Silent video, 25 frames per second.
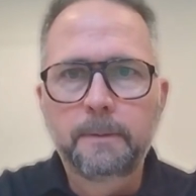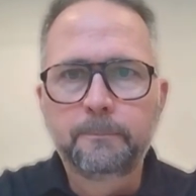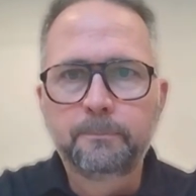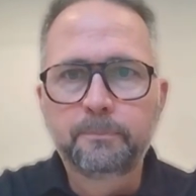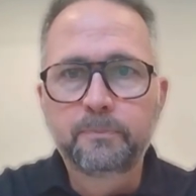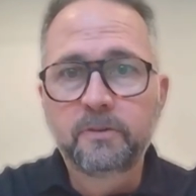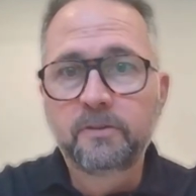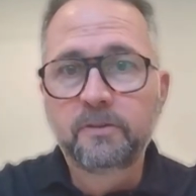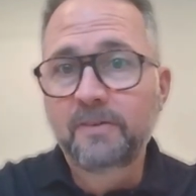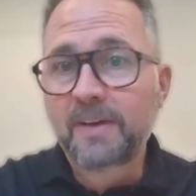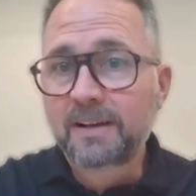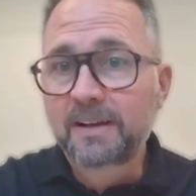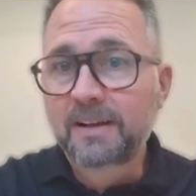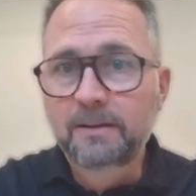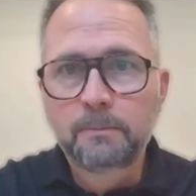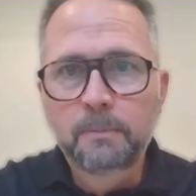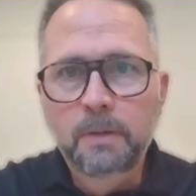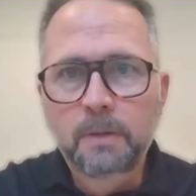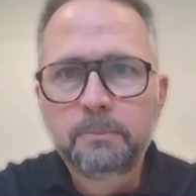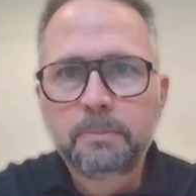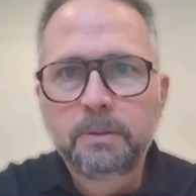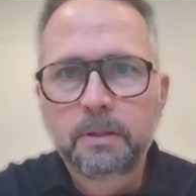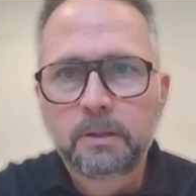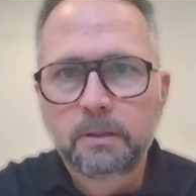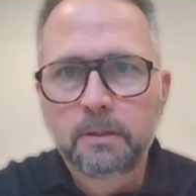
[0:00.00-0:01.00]
In fact, it
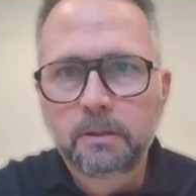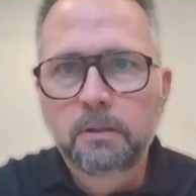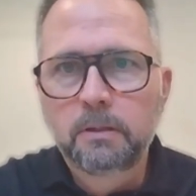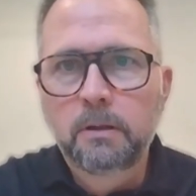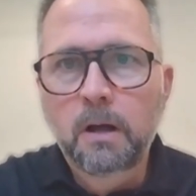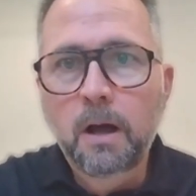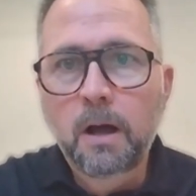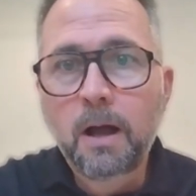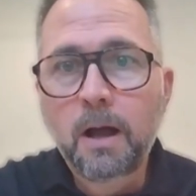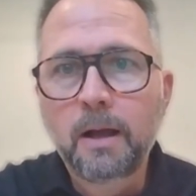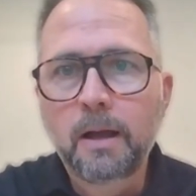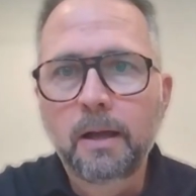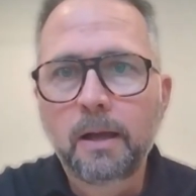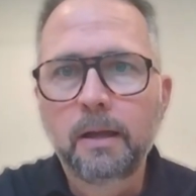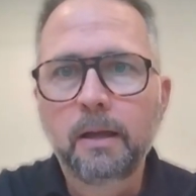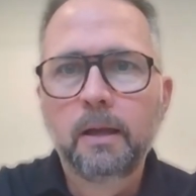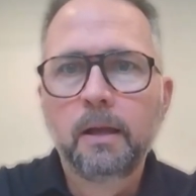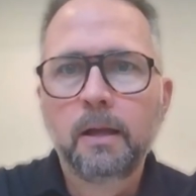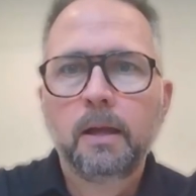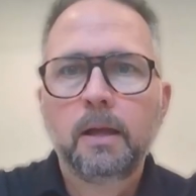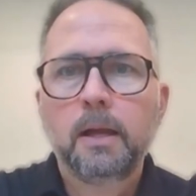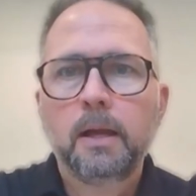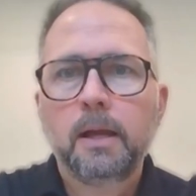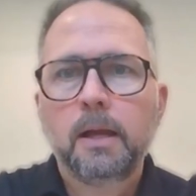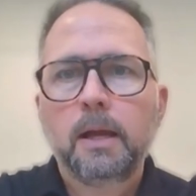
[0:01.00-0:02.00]
might be a little high
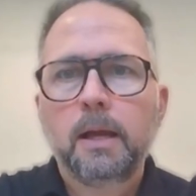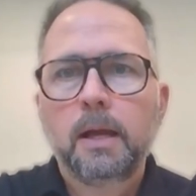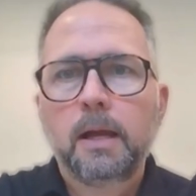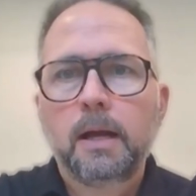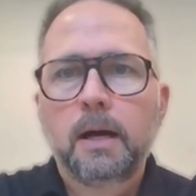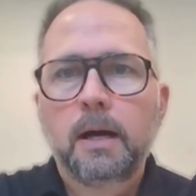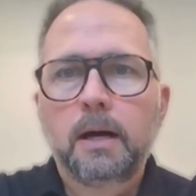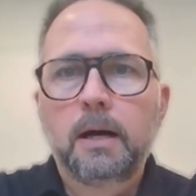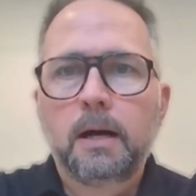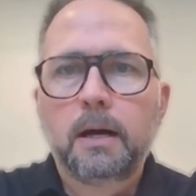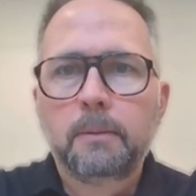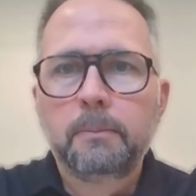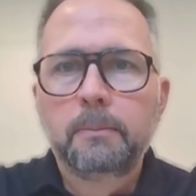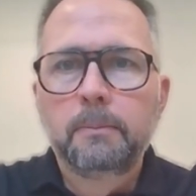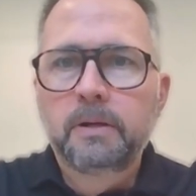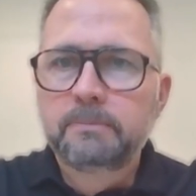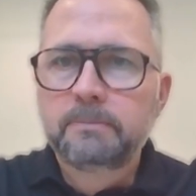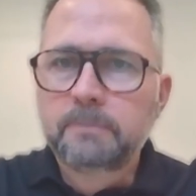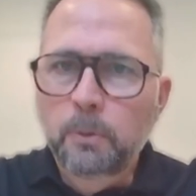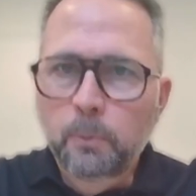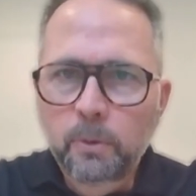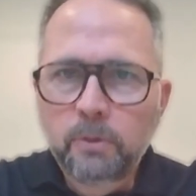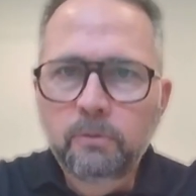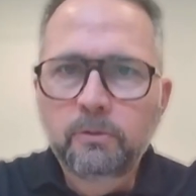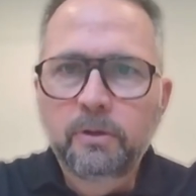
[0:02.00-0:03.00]
because
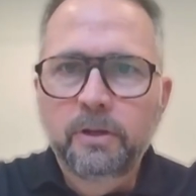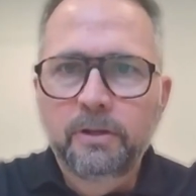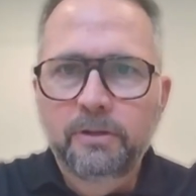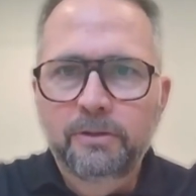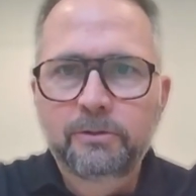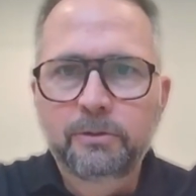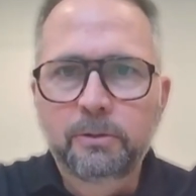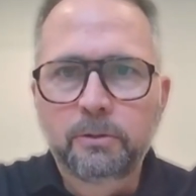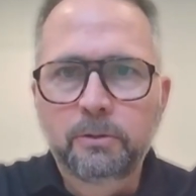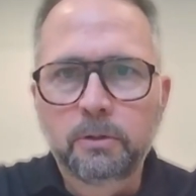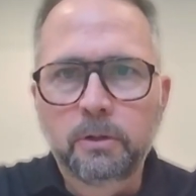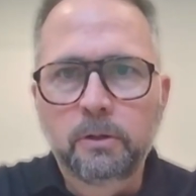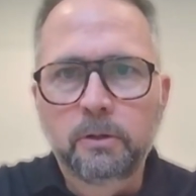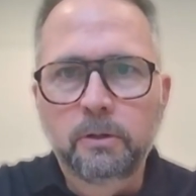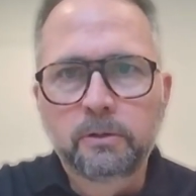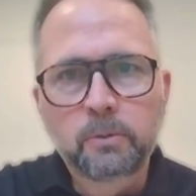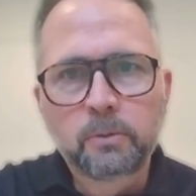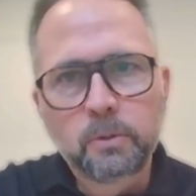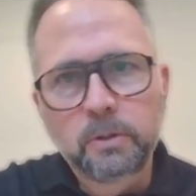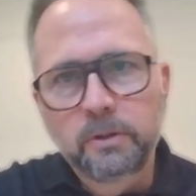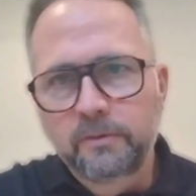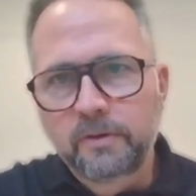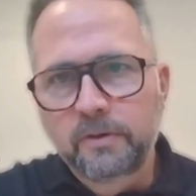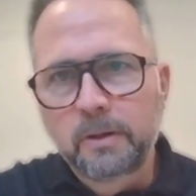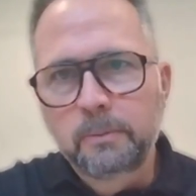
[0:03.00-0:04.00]
my win rate's so low at
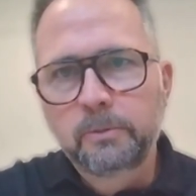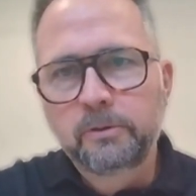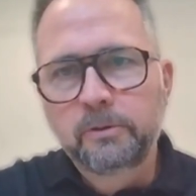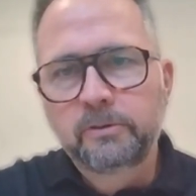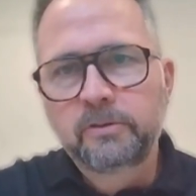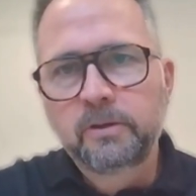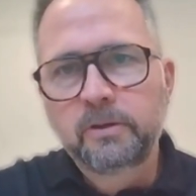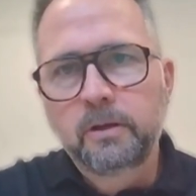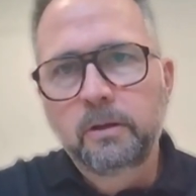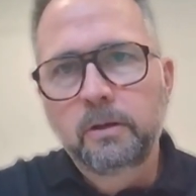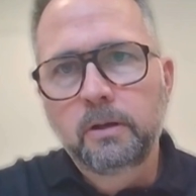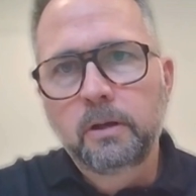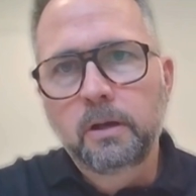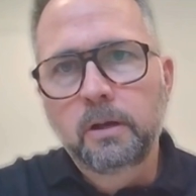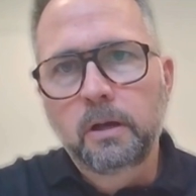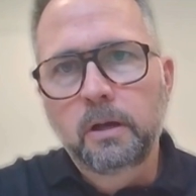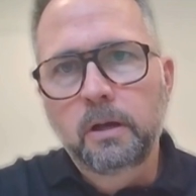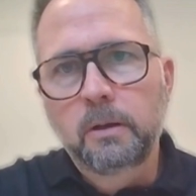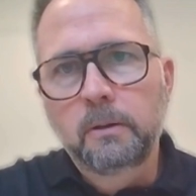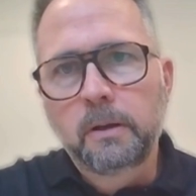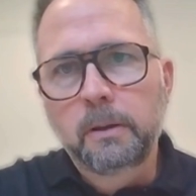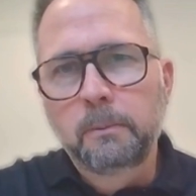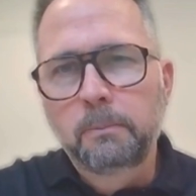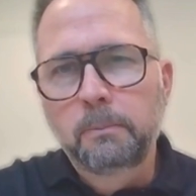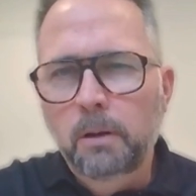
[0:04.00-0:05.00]
25%.
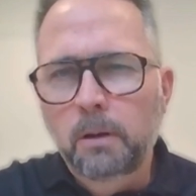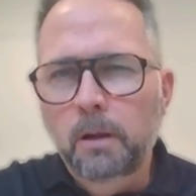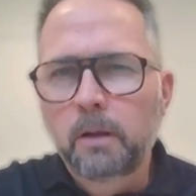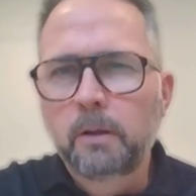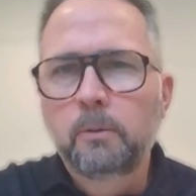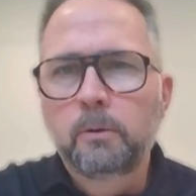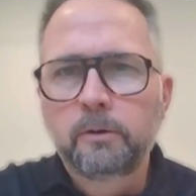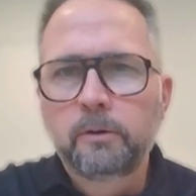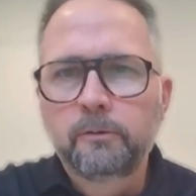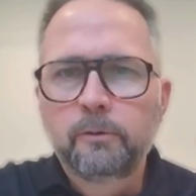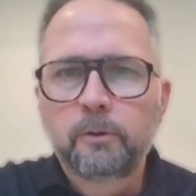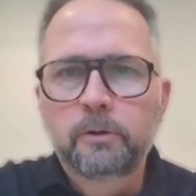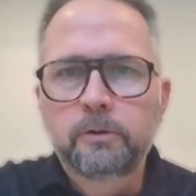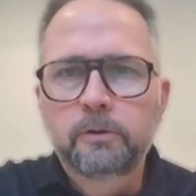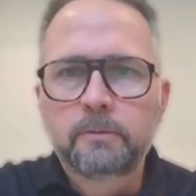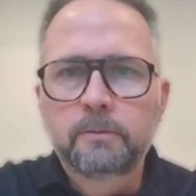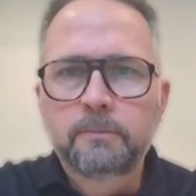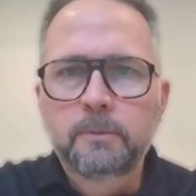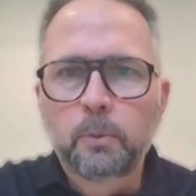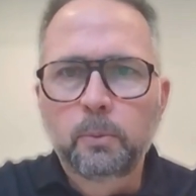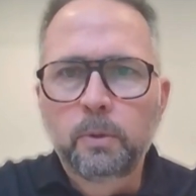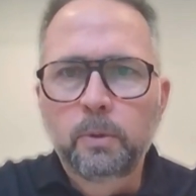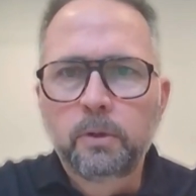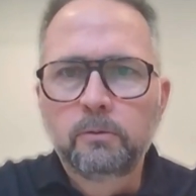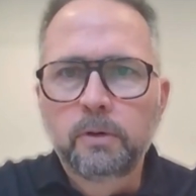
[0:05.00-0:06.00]
I probably want to focus on
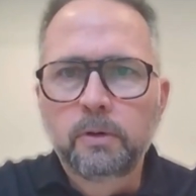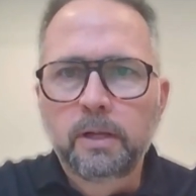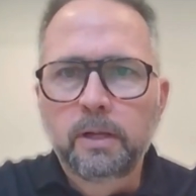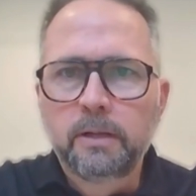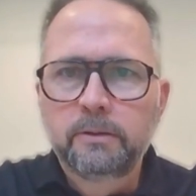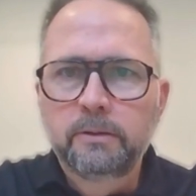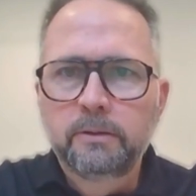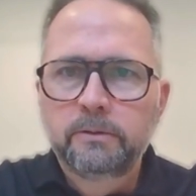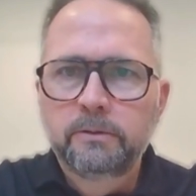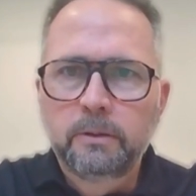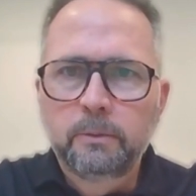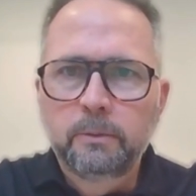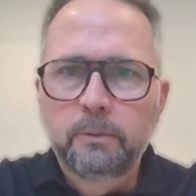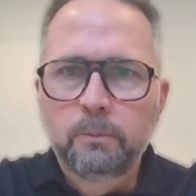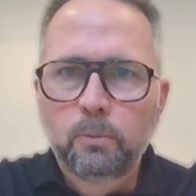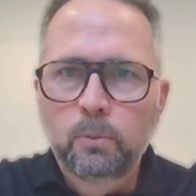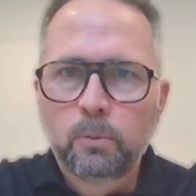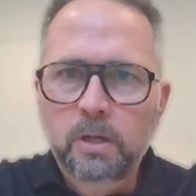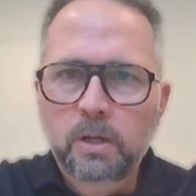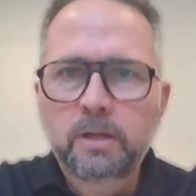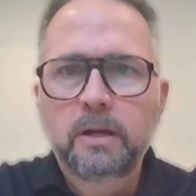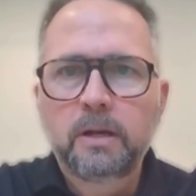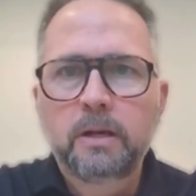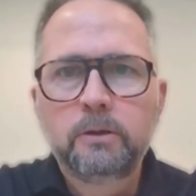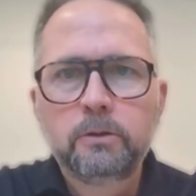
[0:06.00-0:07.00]
my win rates.
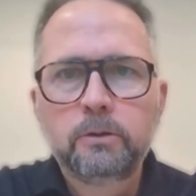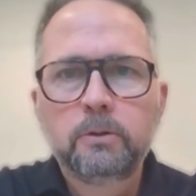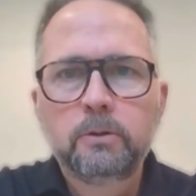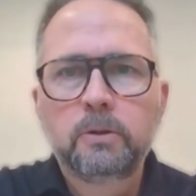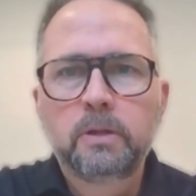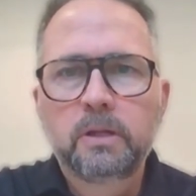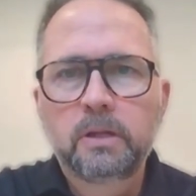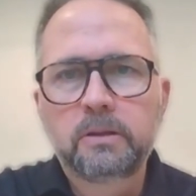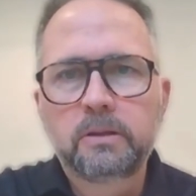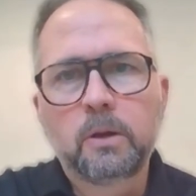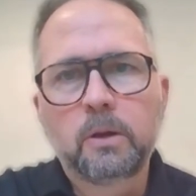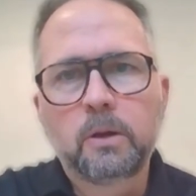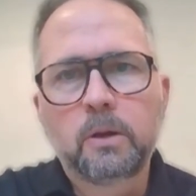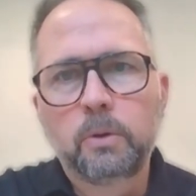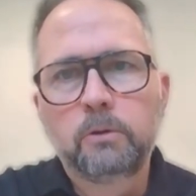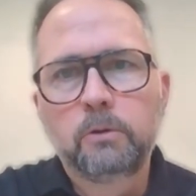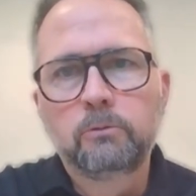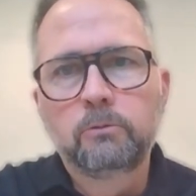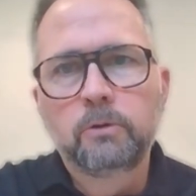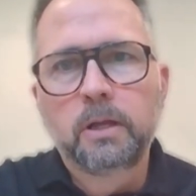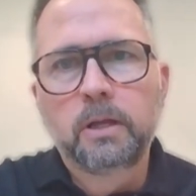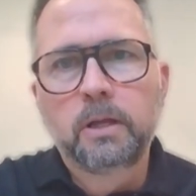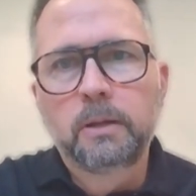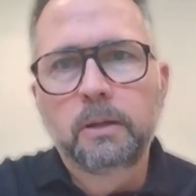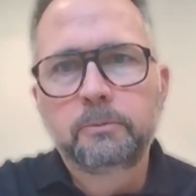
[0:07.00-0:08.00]
What can I do to get that win
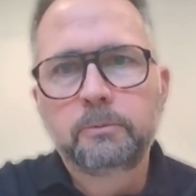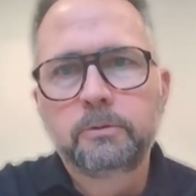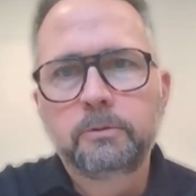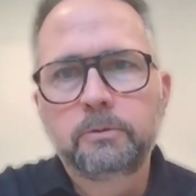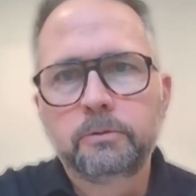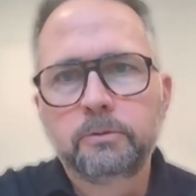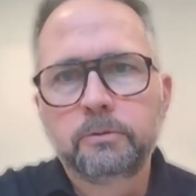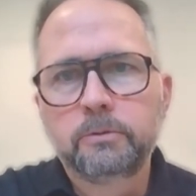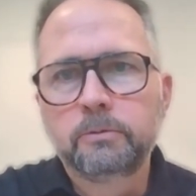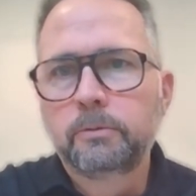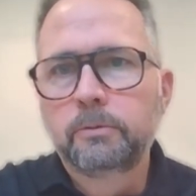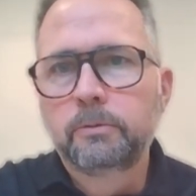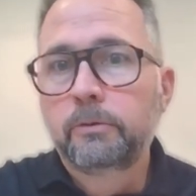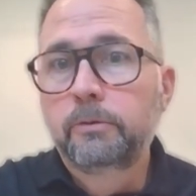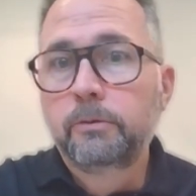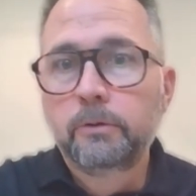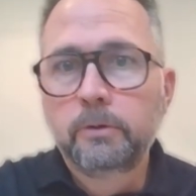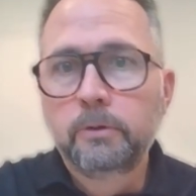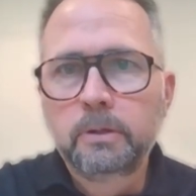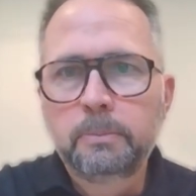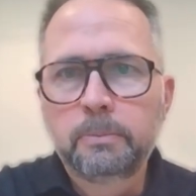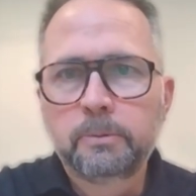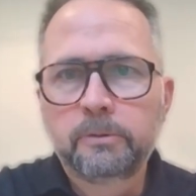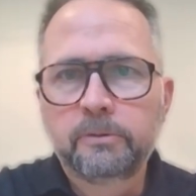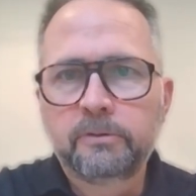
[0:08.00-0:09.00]
rate up to
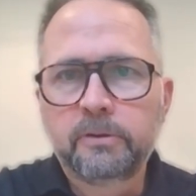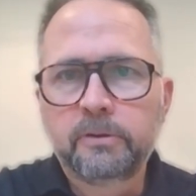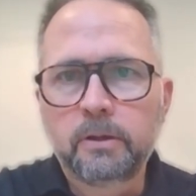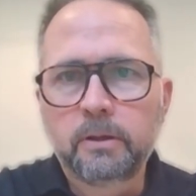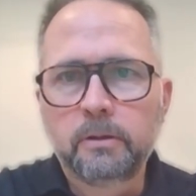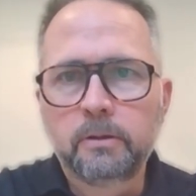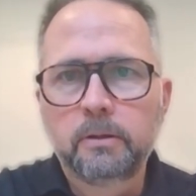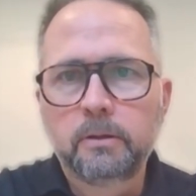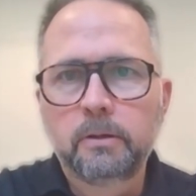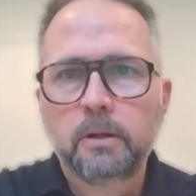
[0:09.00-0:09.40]
30%?